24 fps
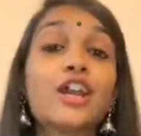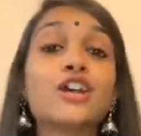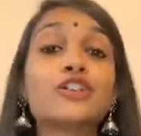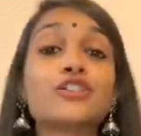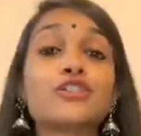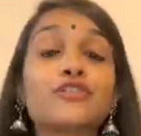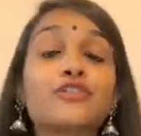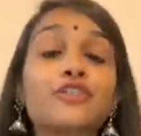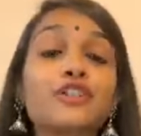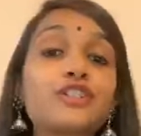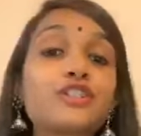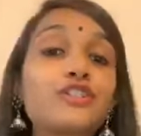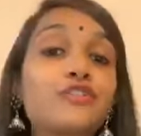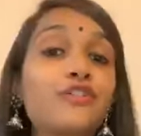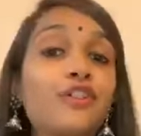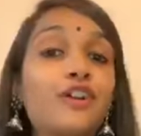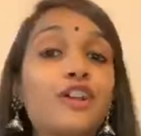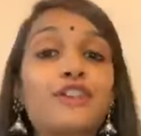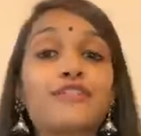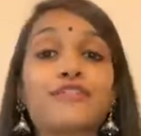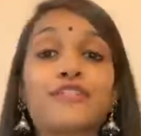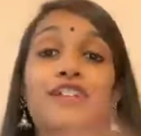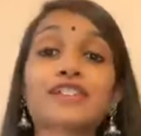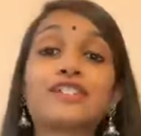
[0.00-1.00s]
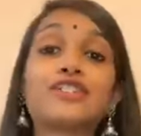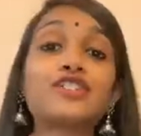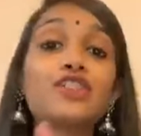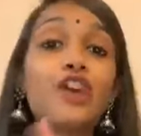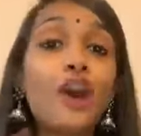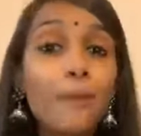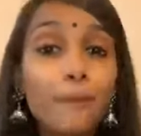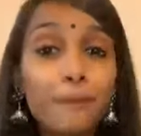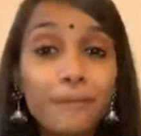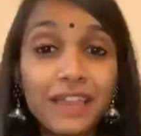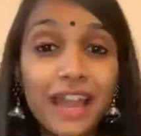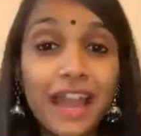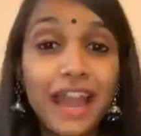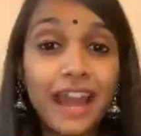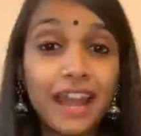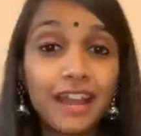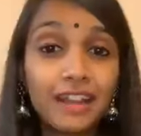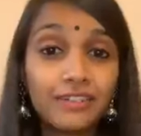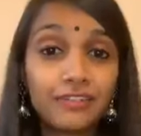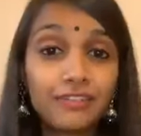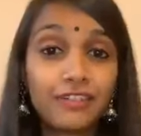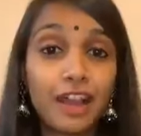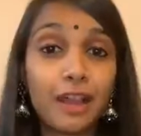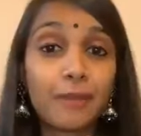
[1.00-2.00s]
So first of all, if I stop the
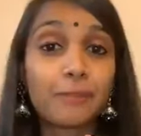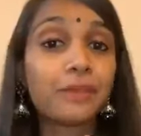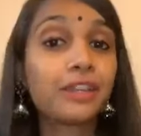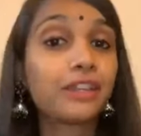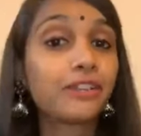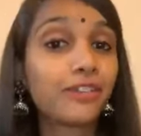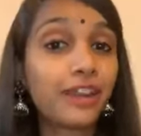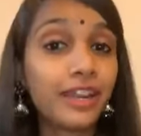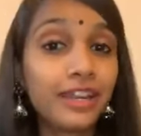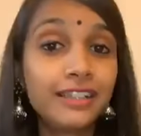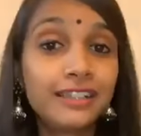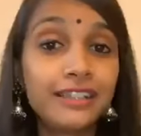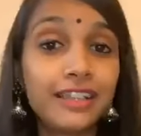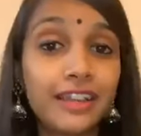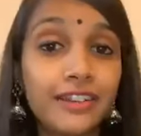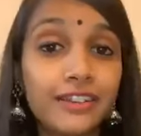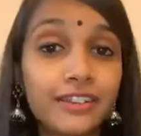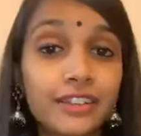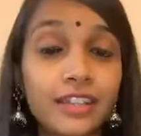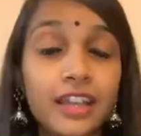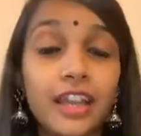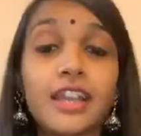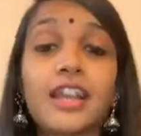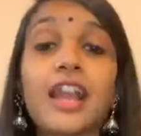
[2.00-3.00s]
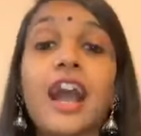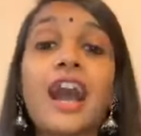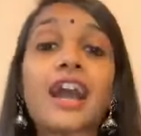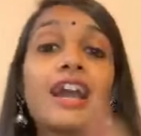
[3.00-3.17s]
hand flapping right there and then,